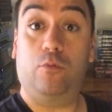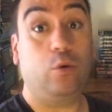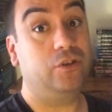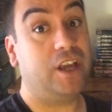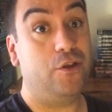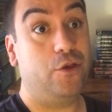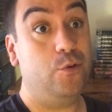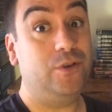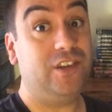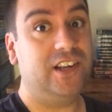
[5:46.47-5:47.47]
roller skate
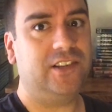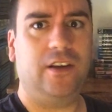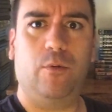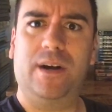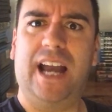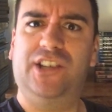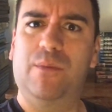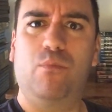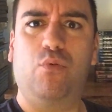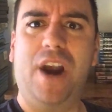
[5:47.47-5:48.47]
enthusiast, that one guy,
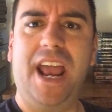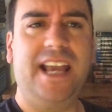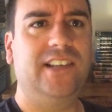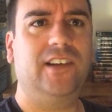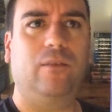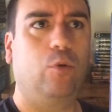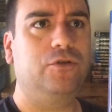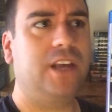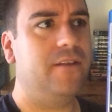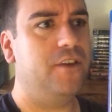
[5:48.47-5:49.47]
Jim Bray, he's like a roller
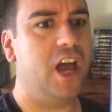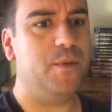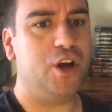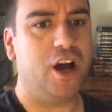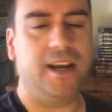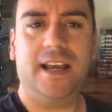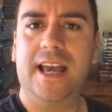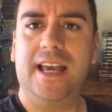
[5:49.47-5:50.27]
skate phenomenon.